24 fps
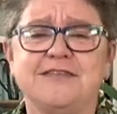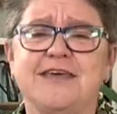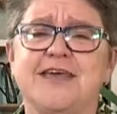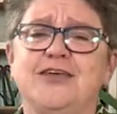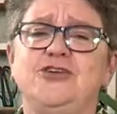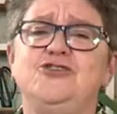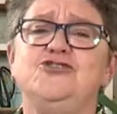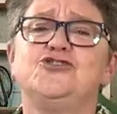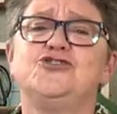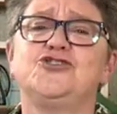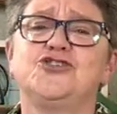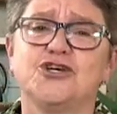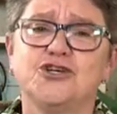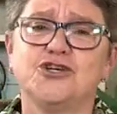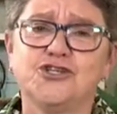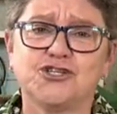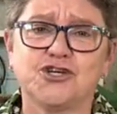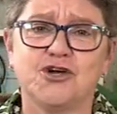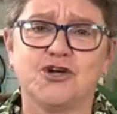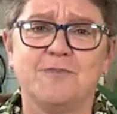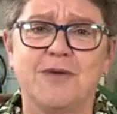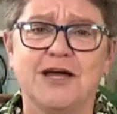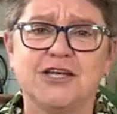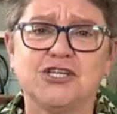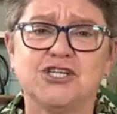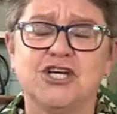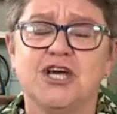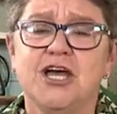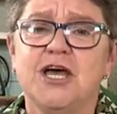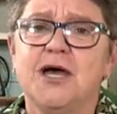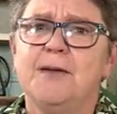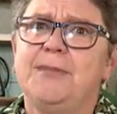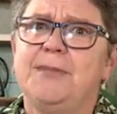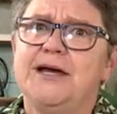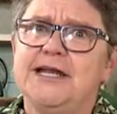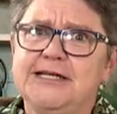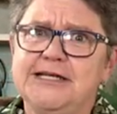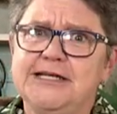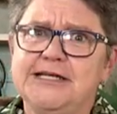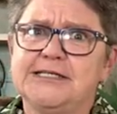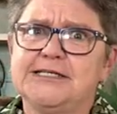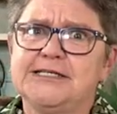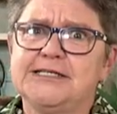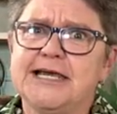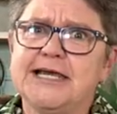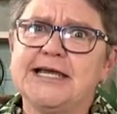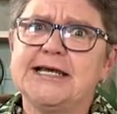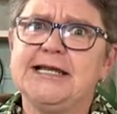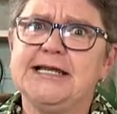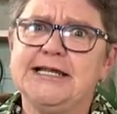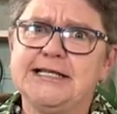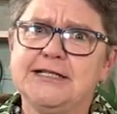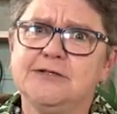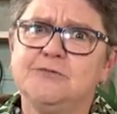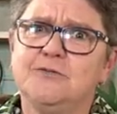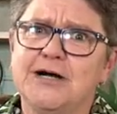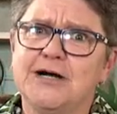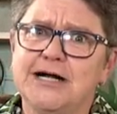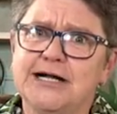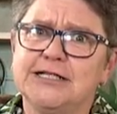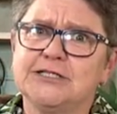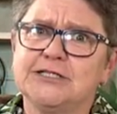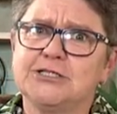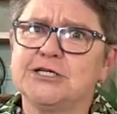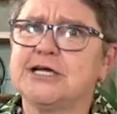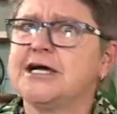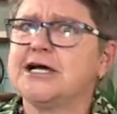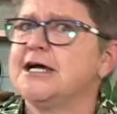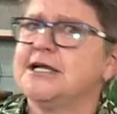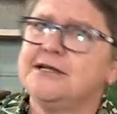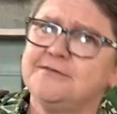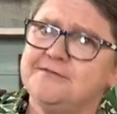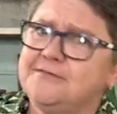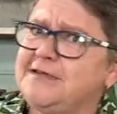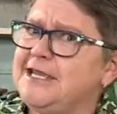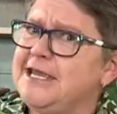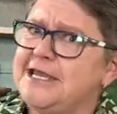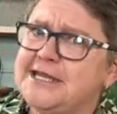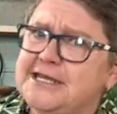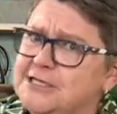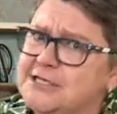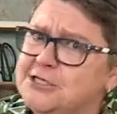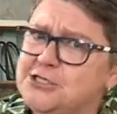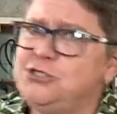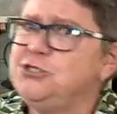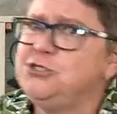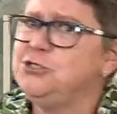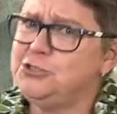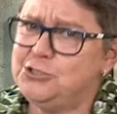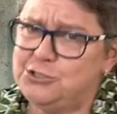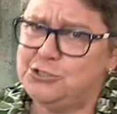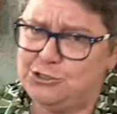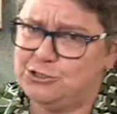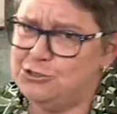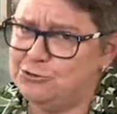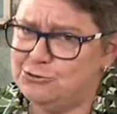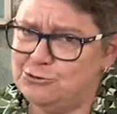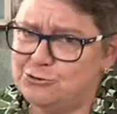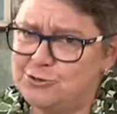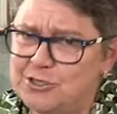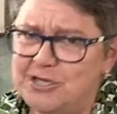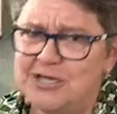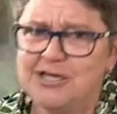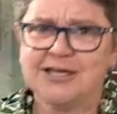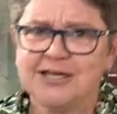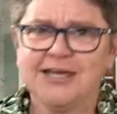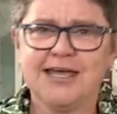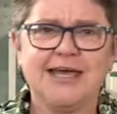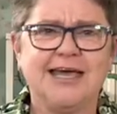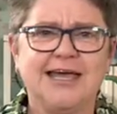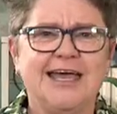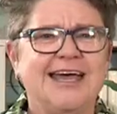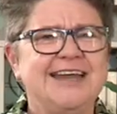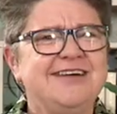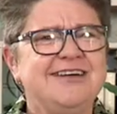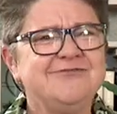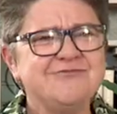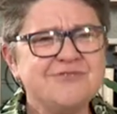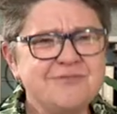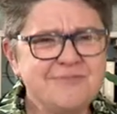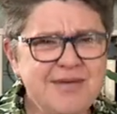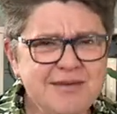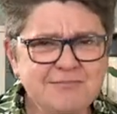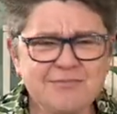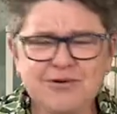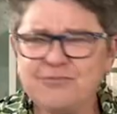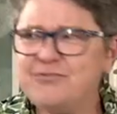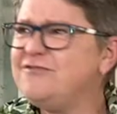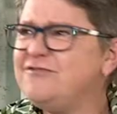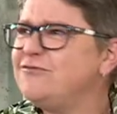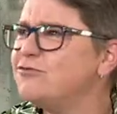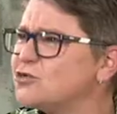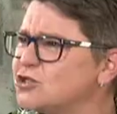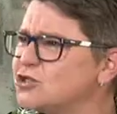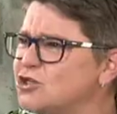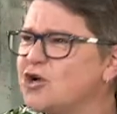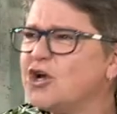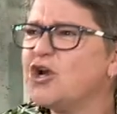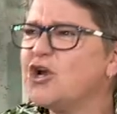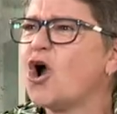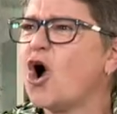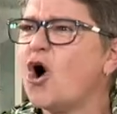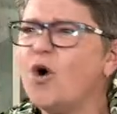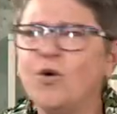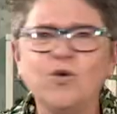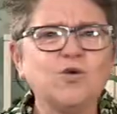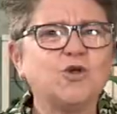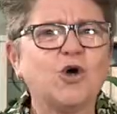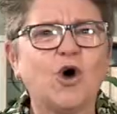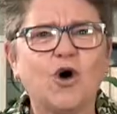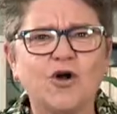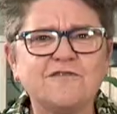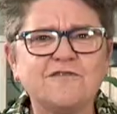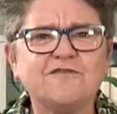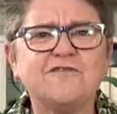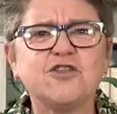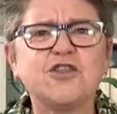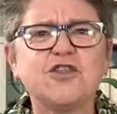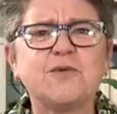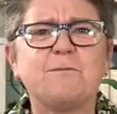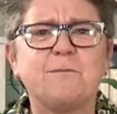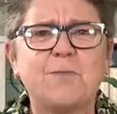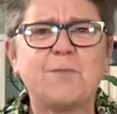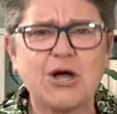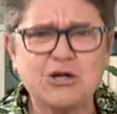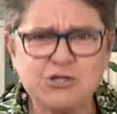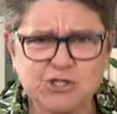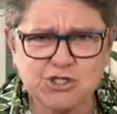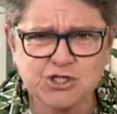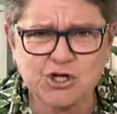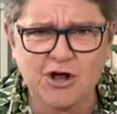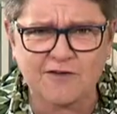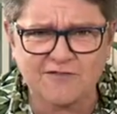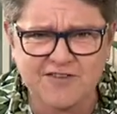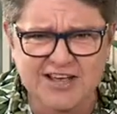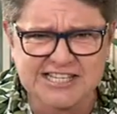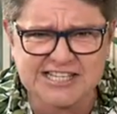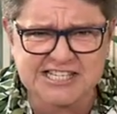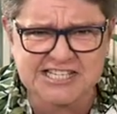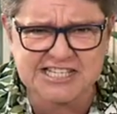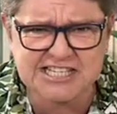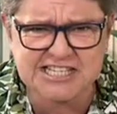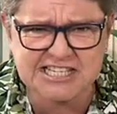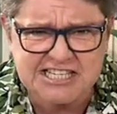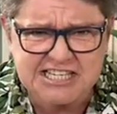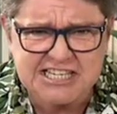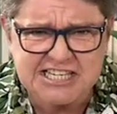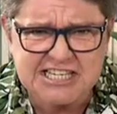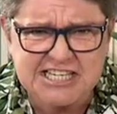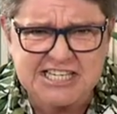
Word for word: Thank you so, so much. But it does take a little while to kind of get it to you. Okay, and remember, we've also got to hold on for the post office.